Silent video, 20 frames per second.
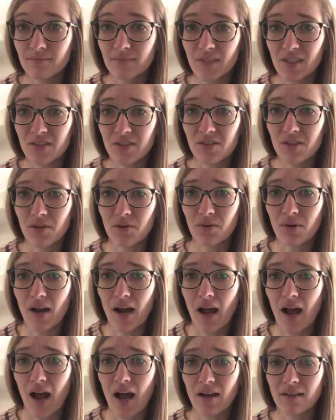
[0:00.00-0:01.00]
So
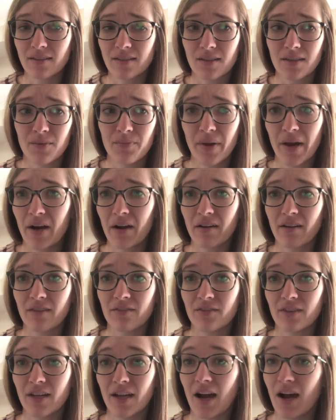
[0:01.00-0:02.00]

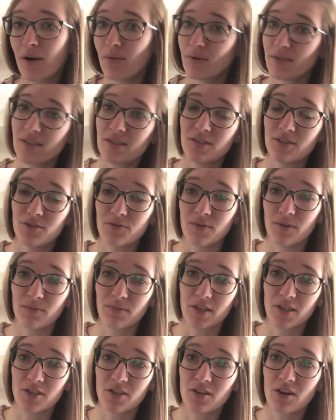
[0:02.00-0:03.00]
comparatively, I wasn't doing
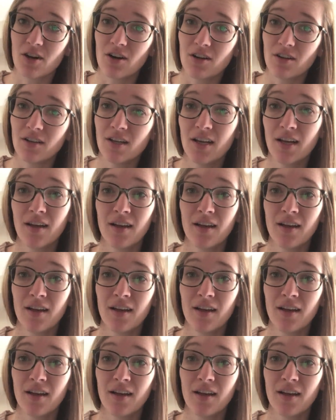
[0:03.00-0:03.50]
much at all.